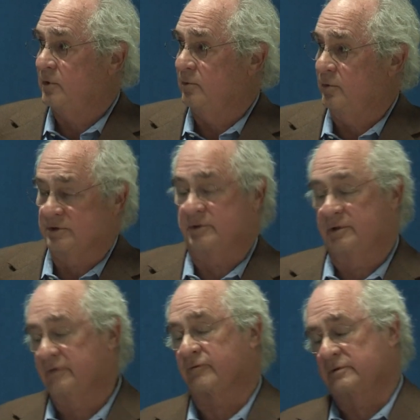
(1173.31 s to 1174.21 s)
which the
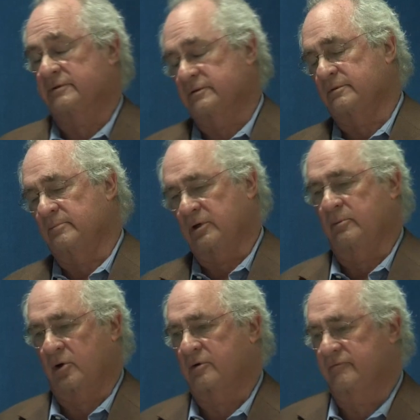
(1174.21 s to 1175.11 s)
difference is the money
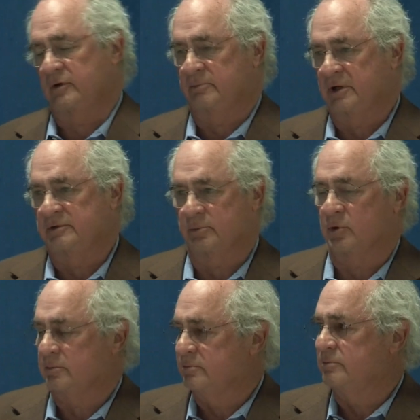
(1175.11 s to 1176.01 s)
market fund pays
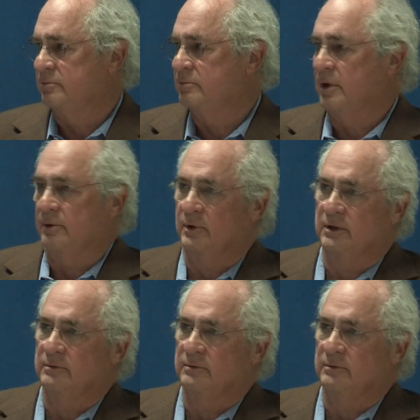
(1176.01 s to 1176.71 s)
more, by the way.